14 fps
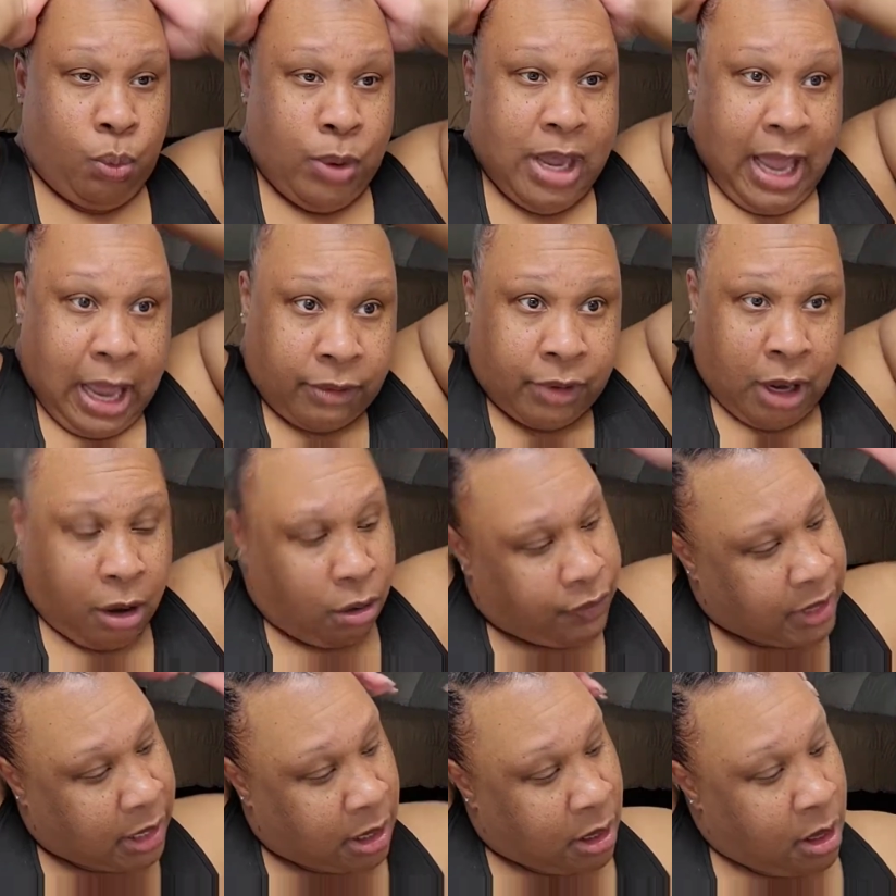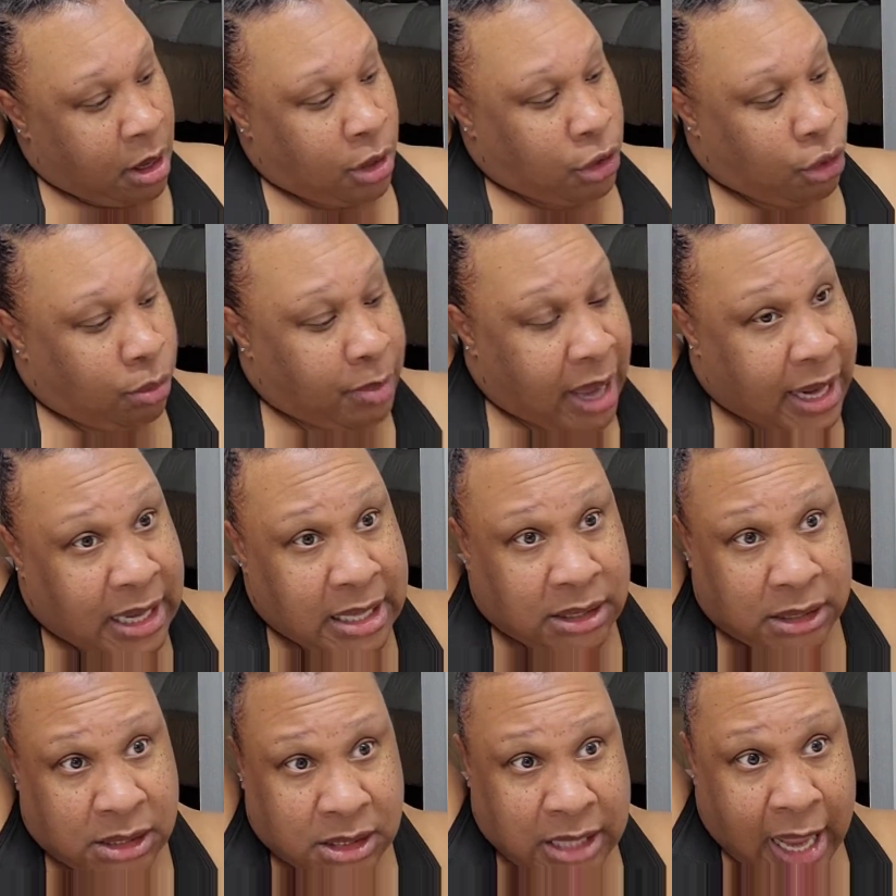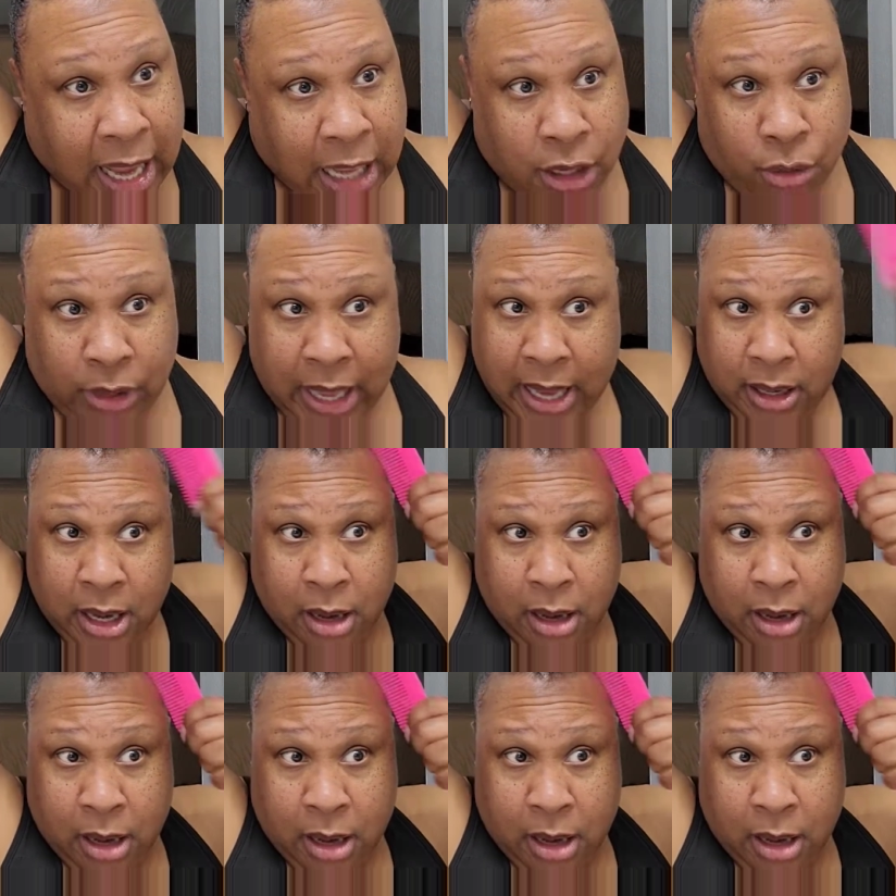we have COVID, you may need to stay, you can't